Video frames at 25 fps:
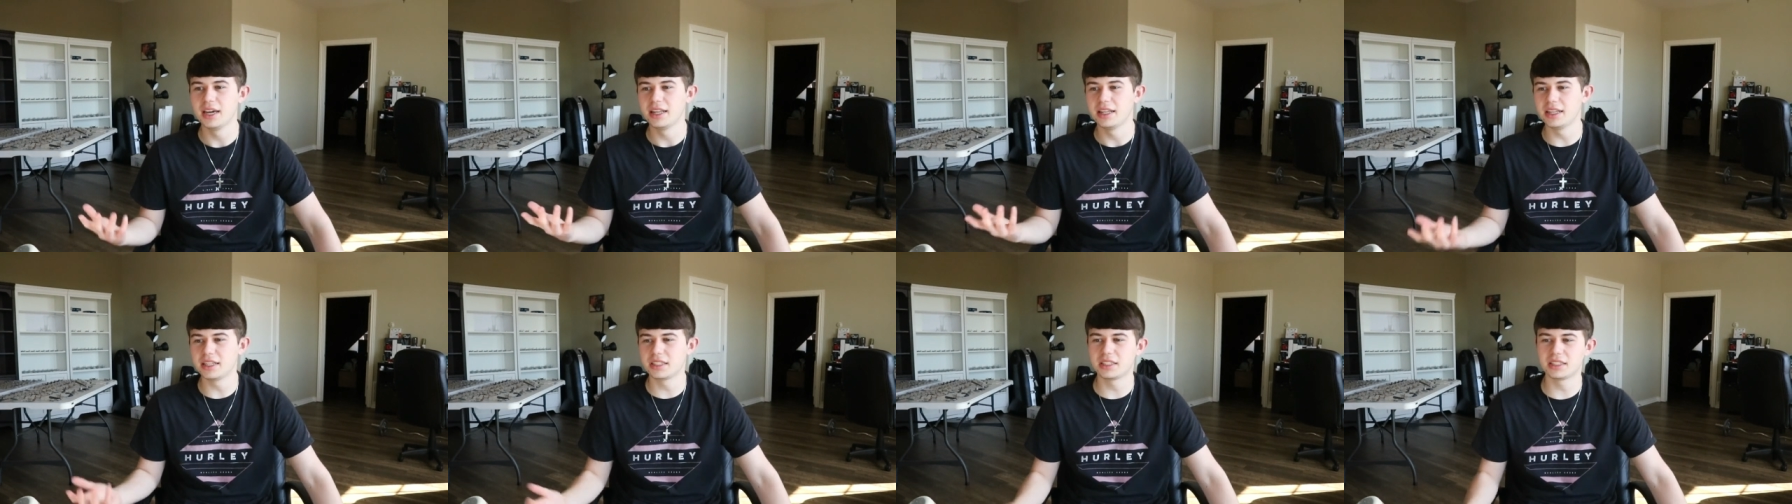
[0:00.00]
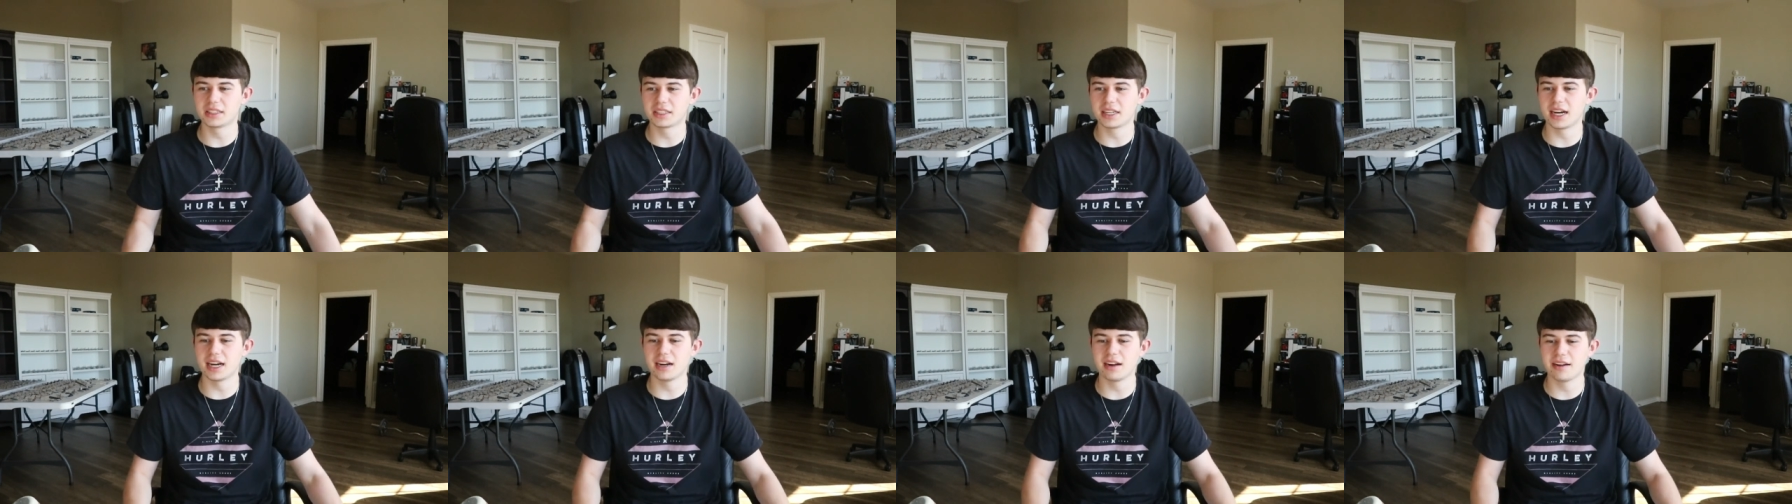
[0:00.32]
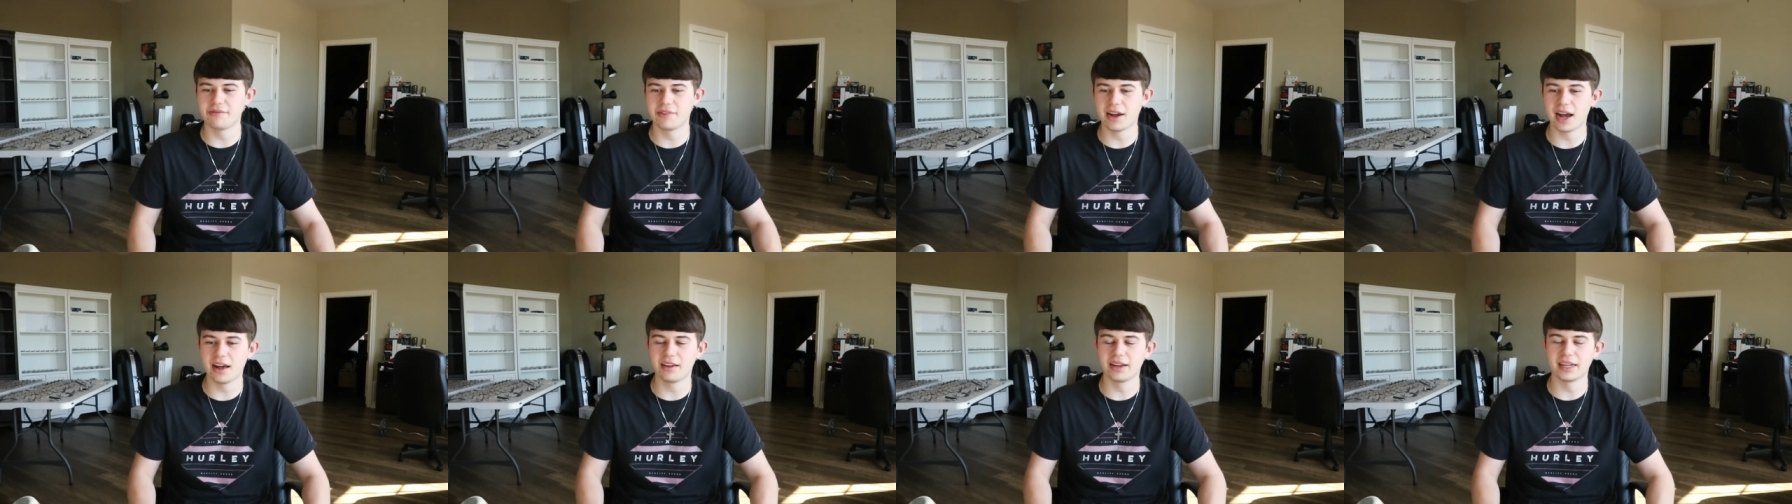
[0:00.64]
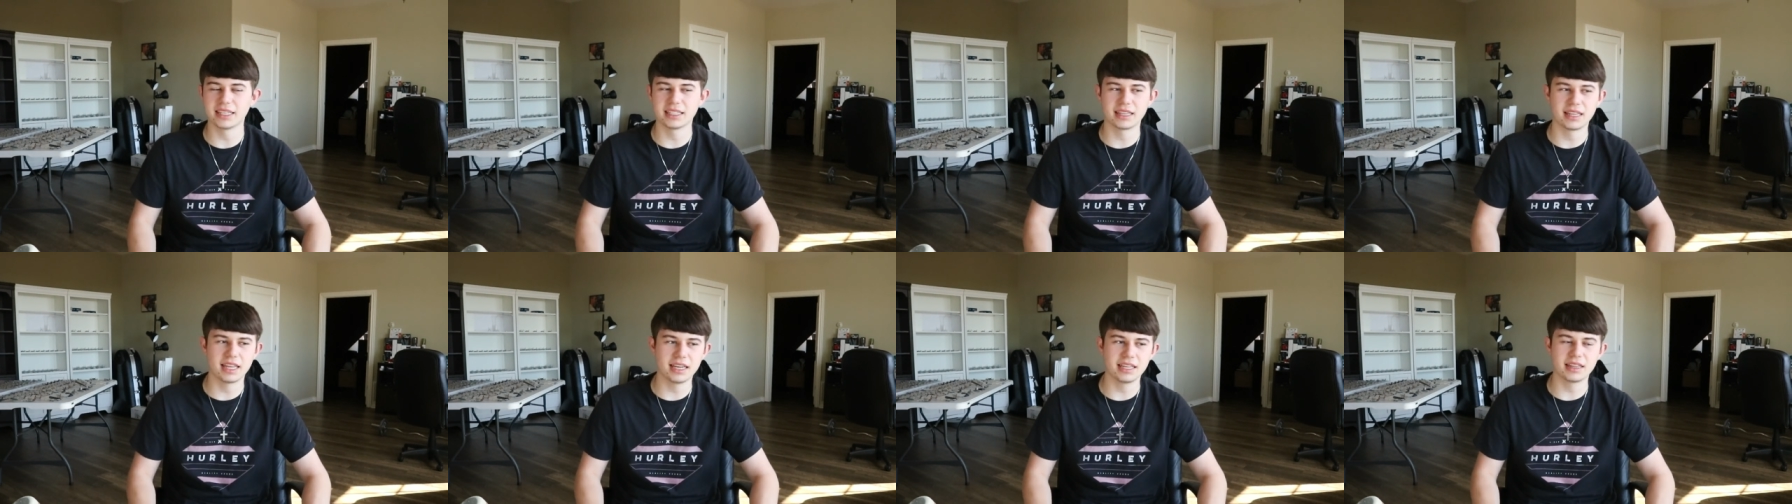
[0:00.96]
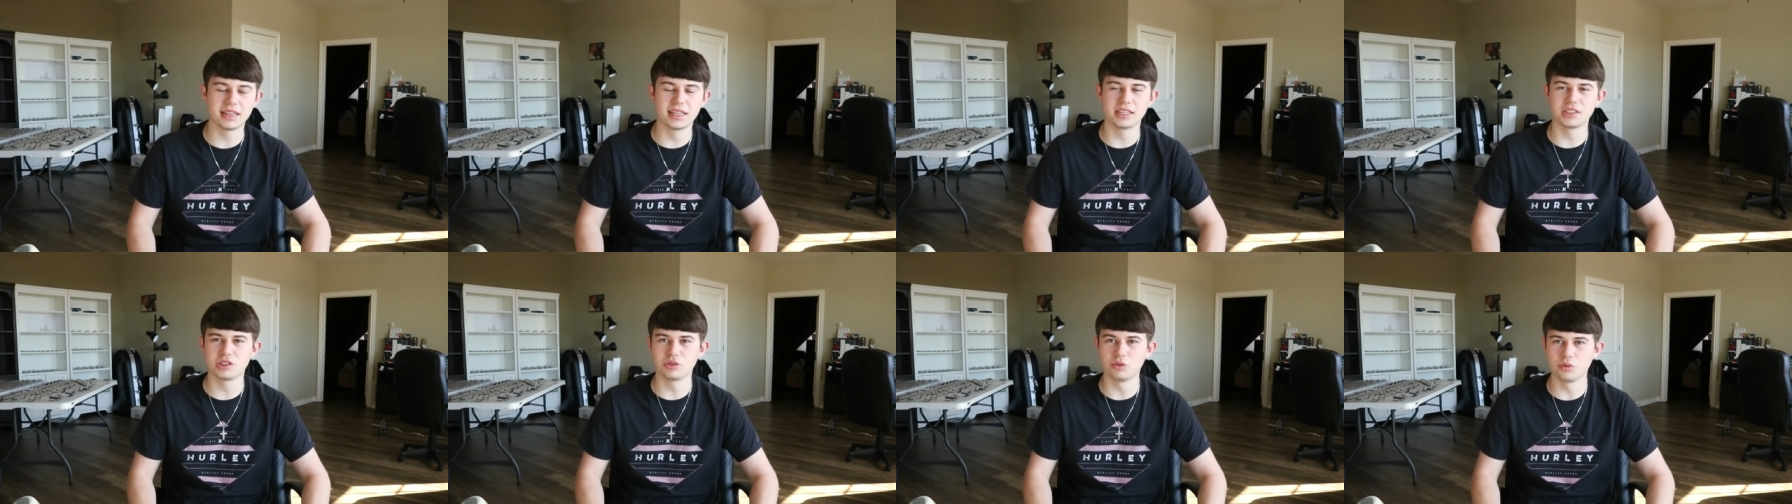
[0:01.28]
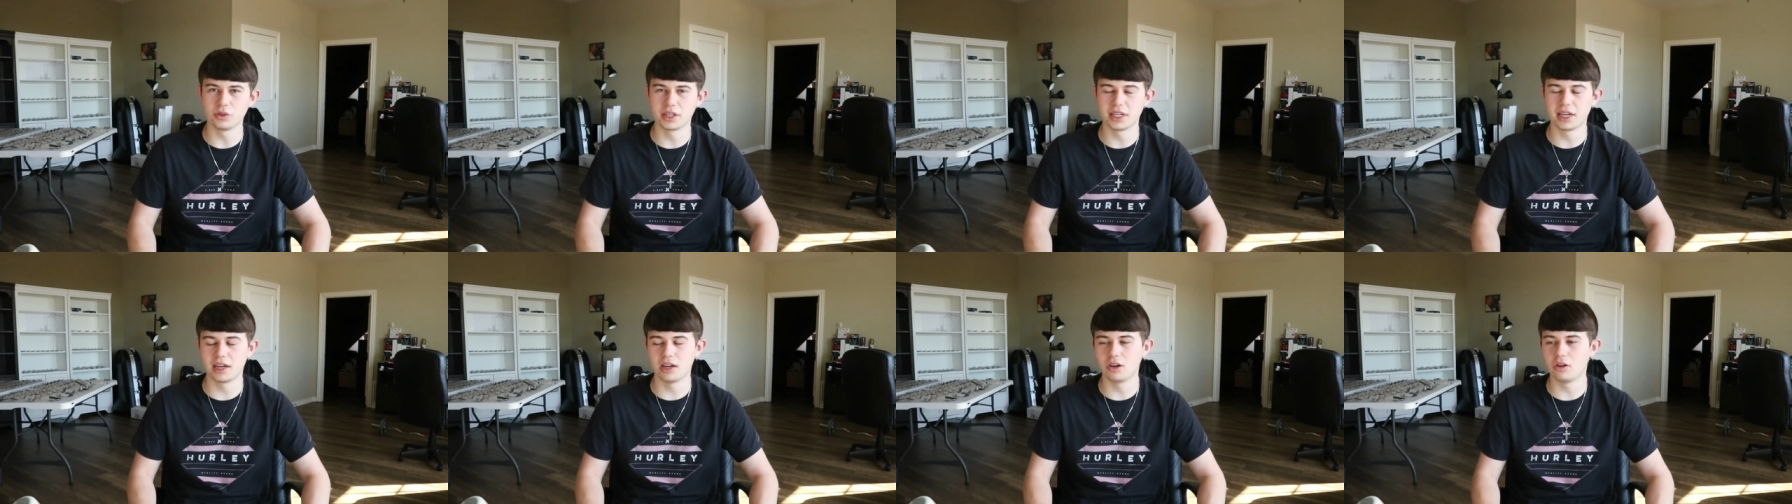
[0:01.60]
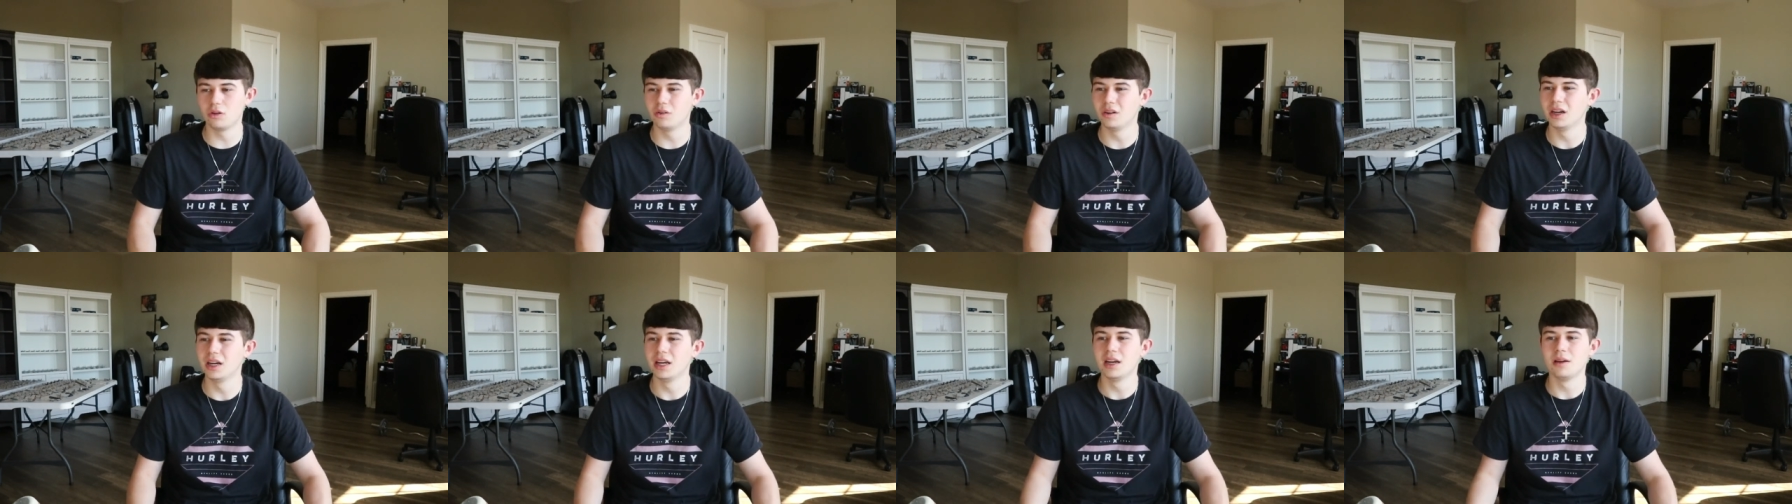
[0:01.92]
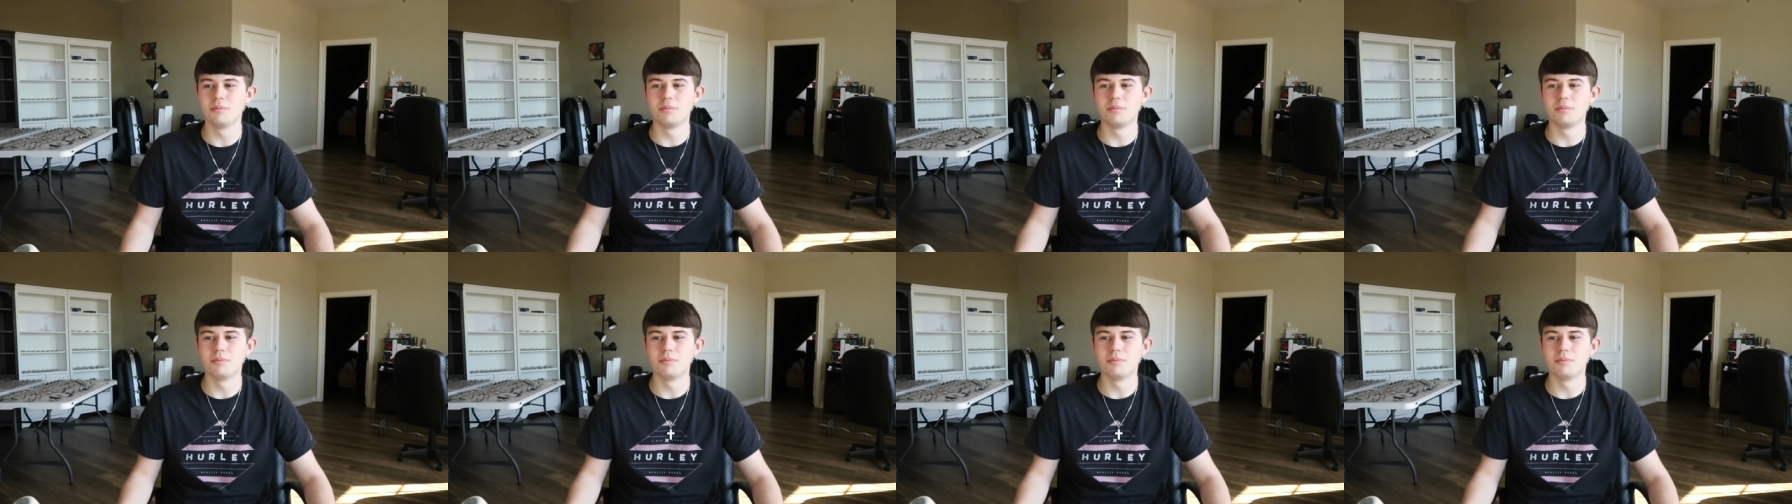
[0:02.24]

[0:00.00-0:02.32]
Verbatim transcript: This is kind of how I think this will go.